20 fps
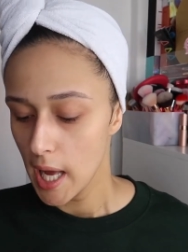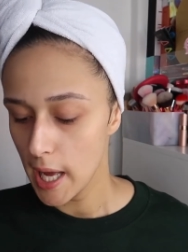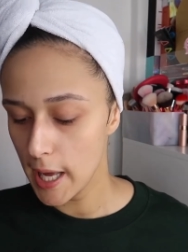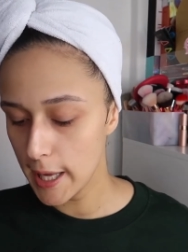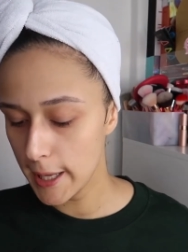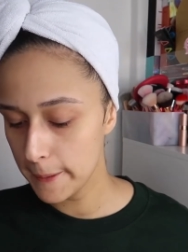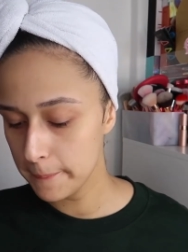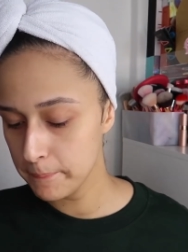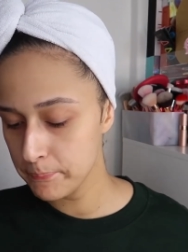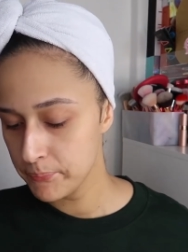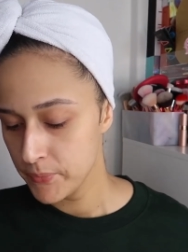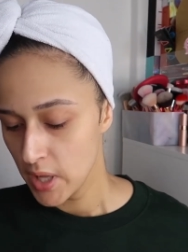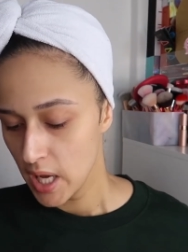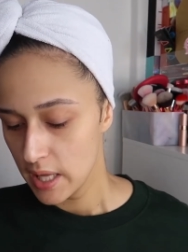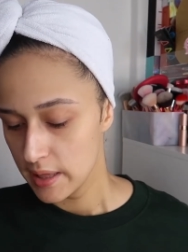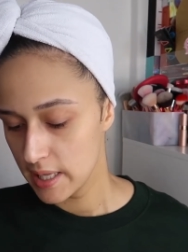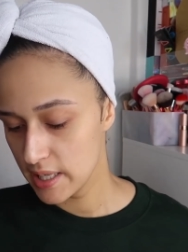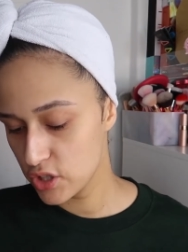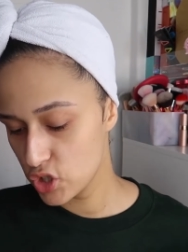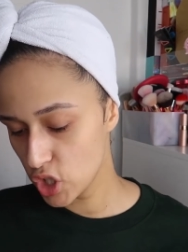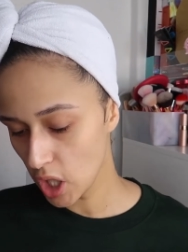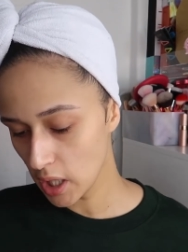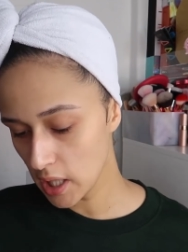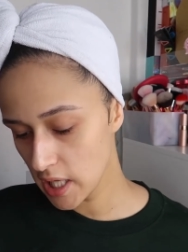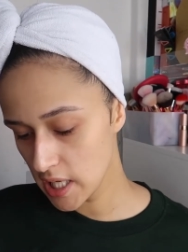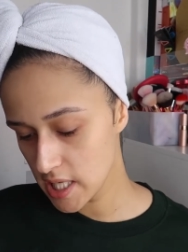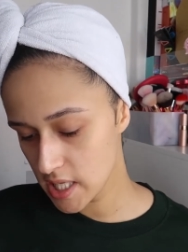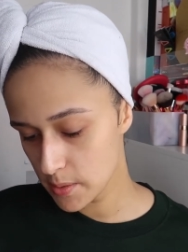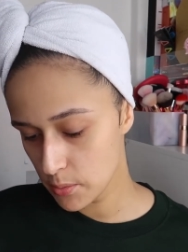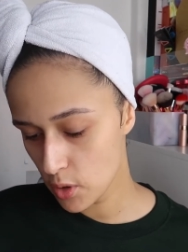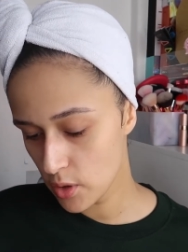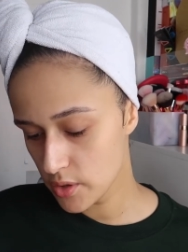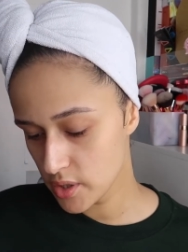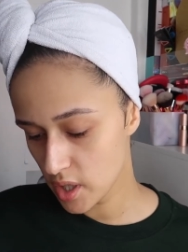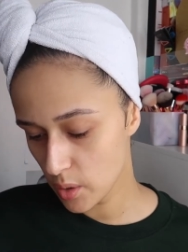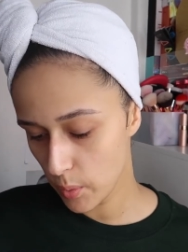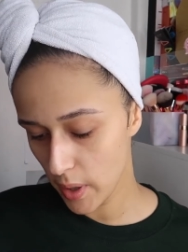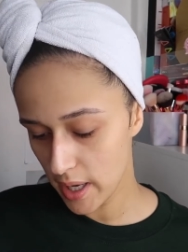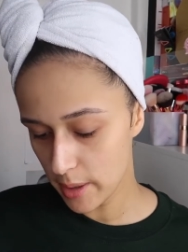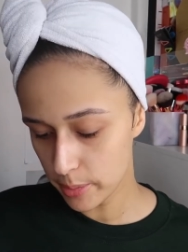Um, this gently
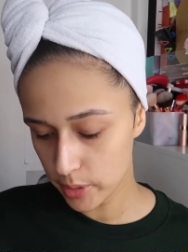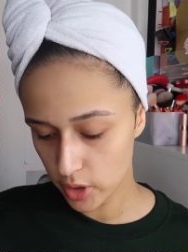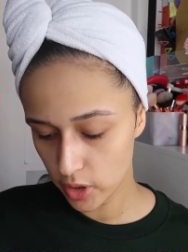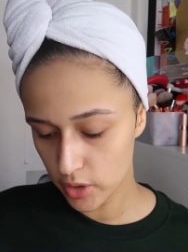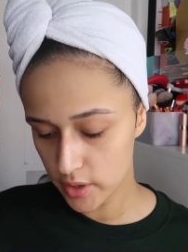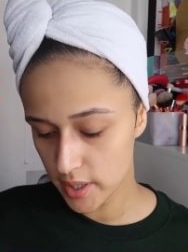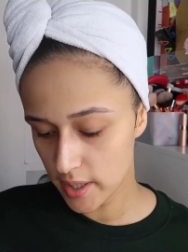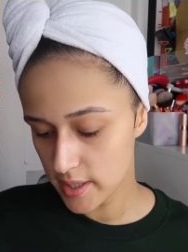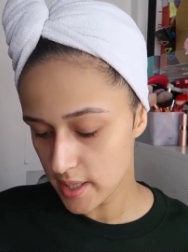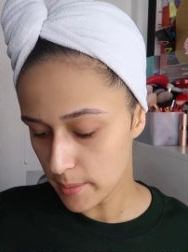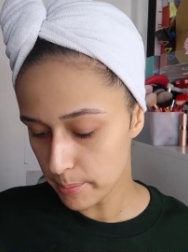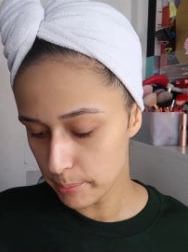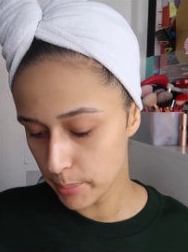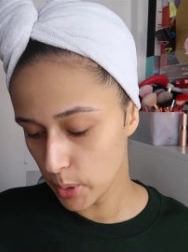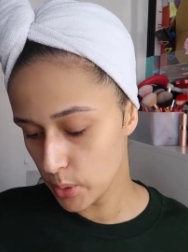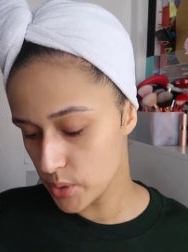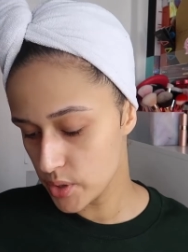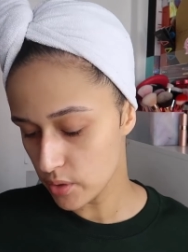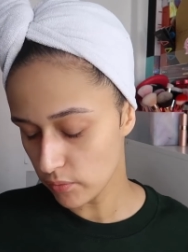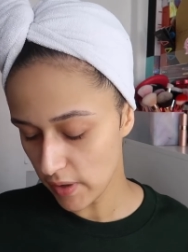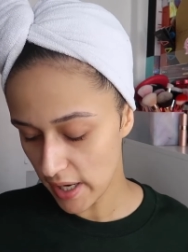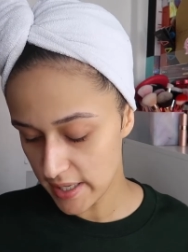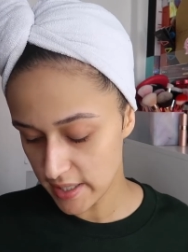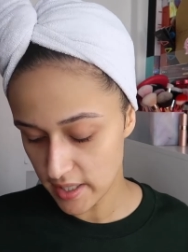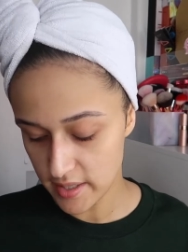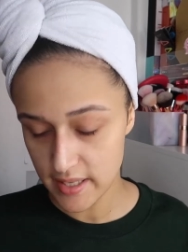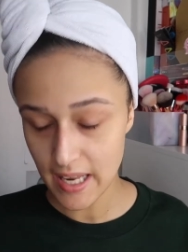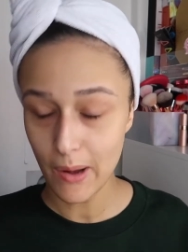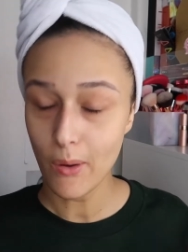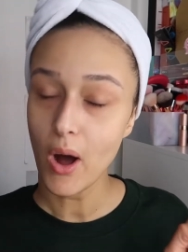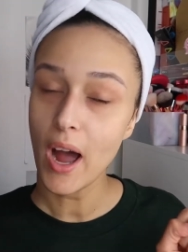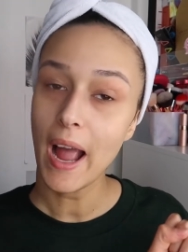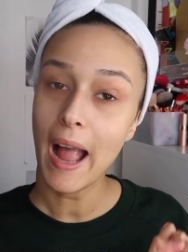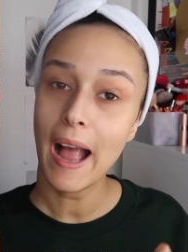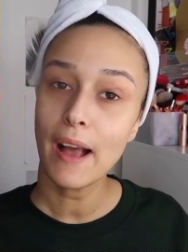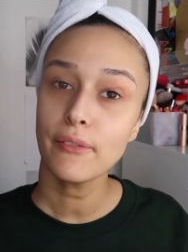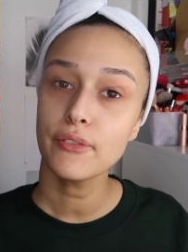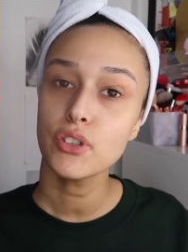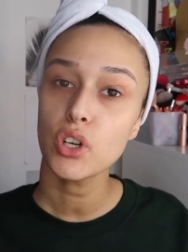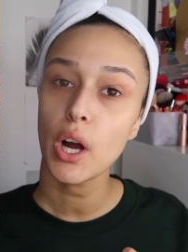smooths away impurities and boosts radiance. Now, I
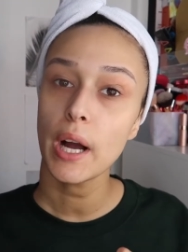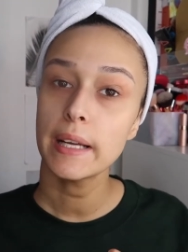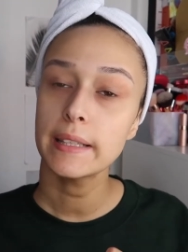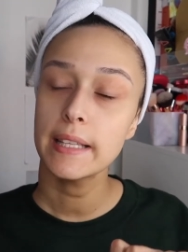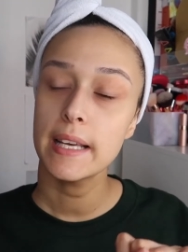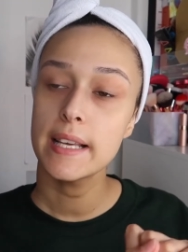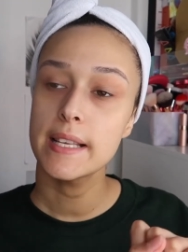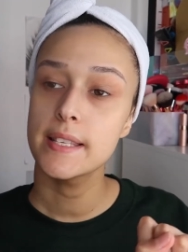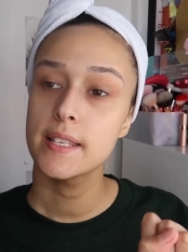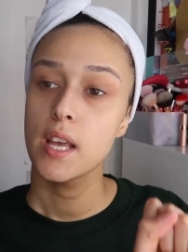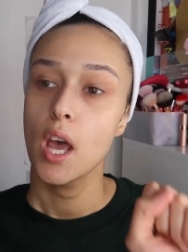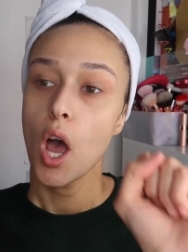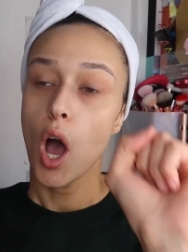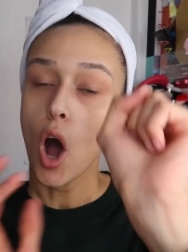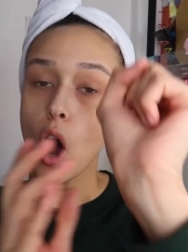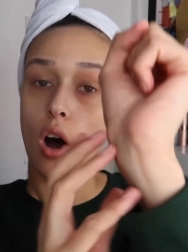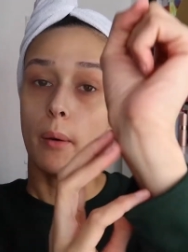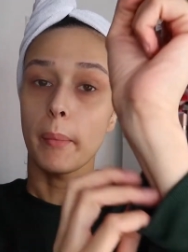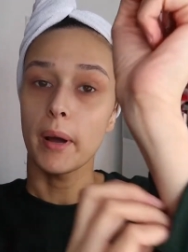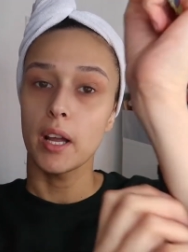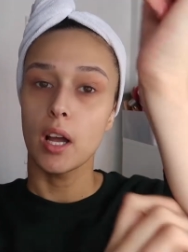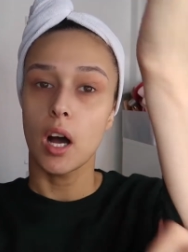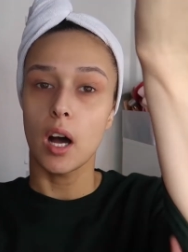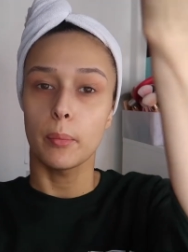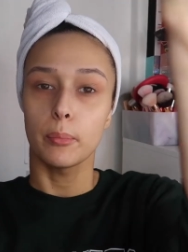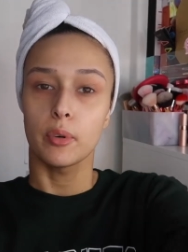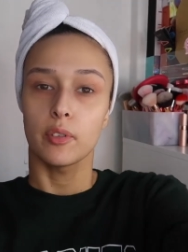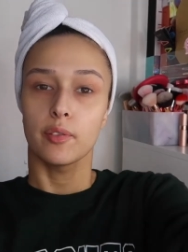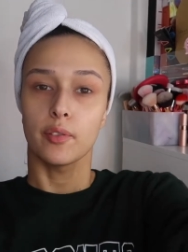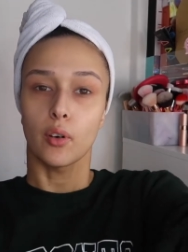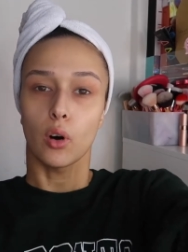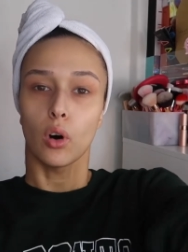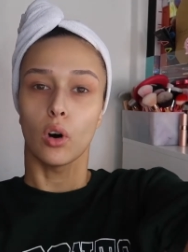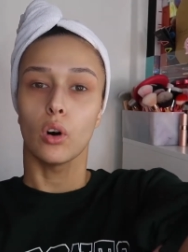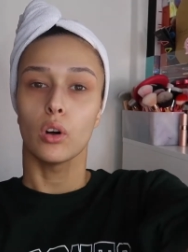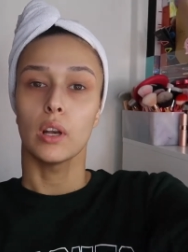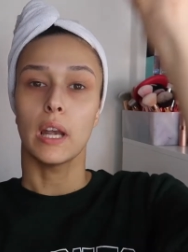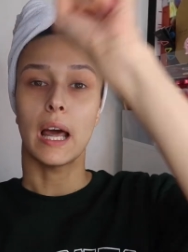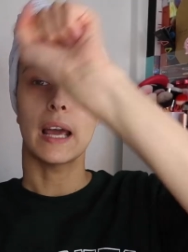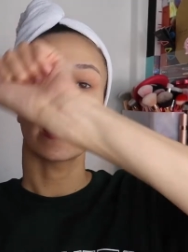have tried this on my arm
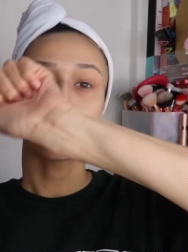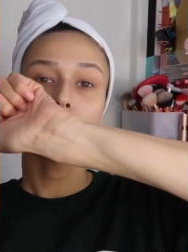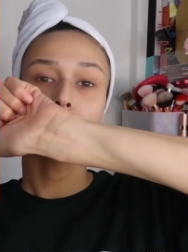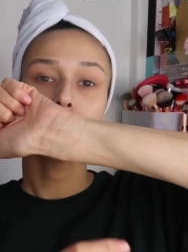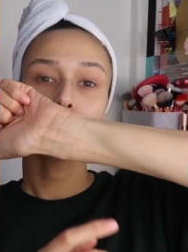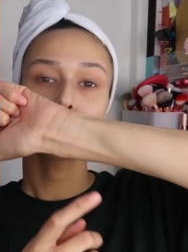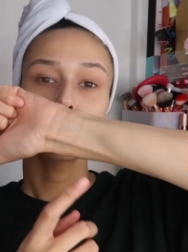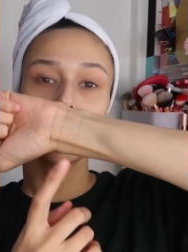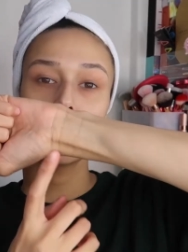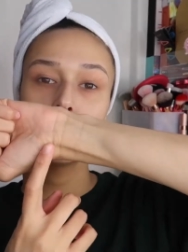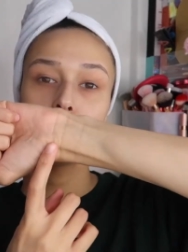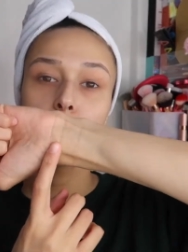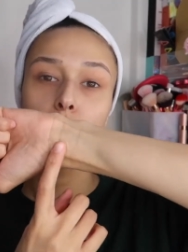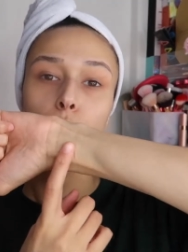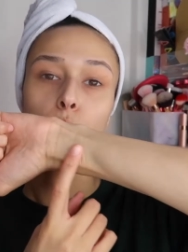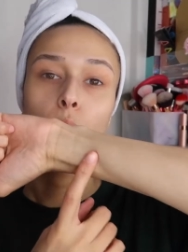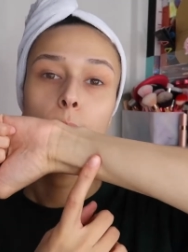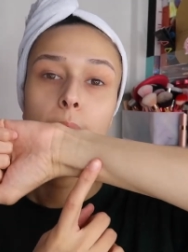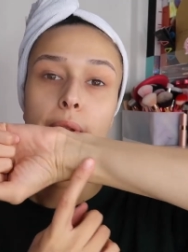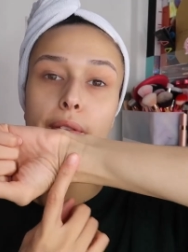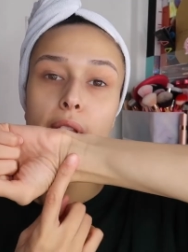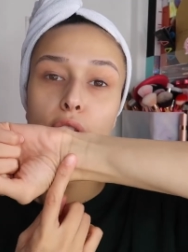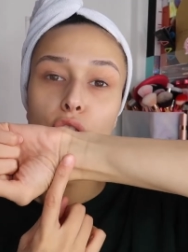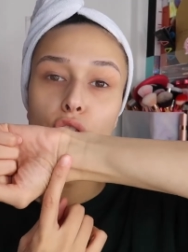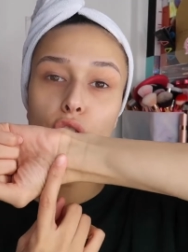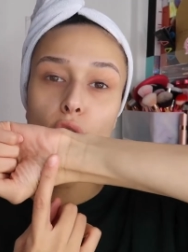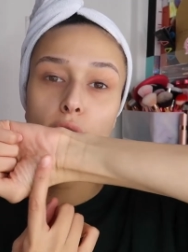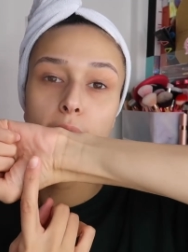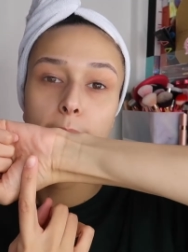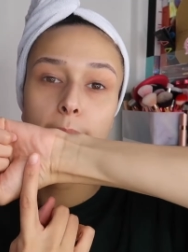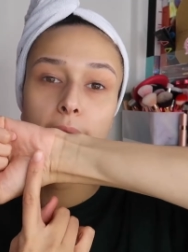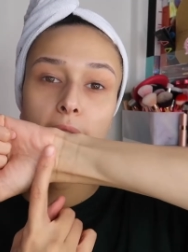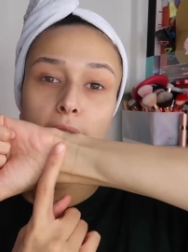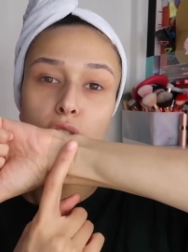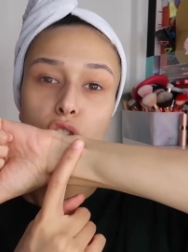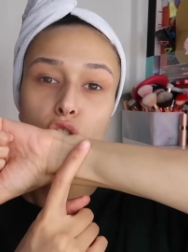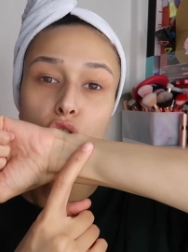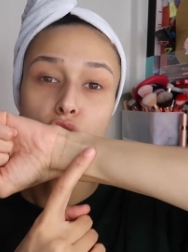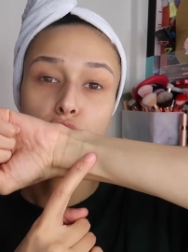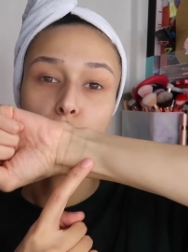before. Like, literally, the woman that showed me
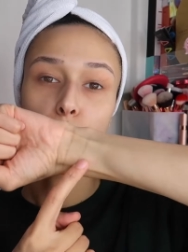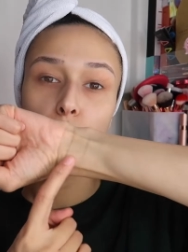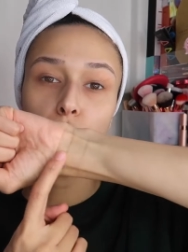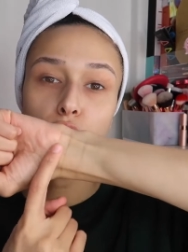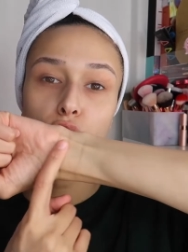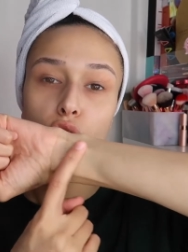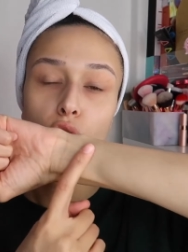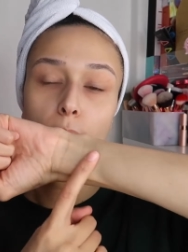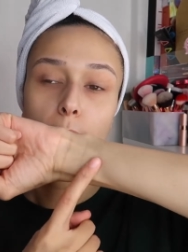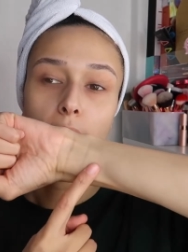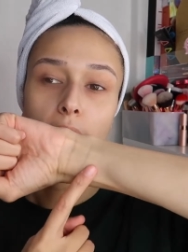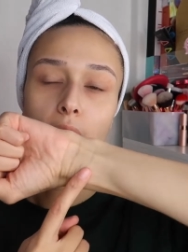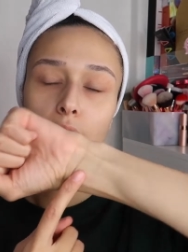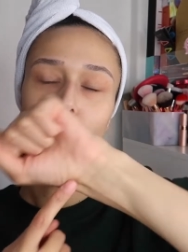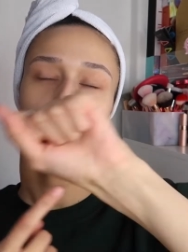it, she swatched on my...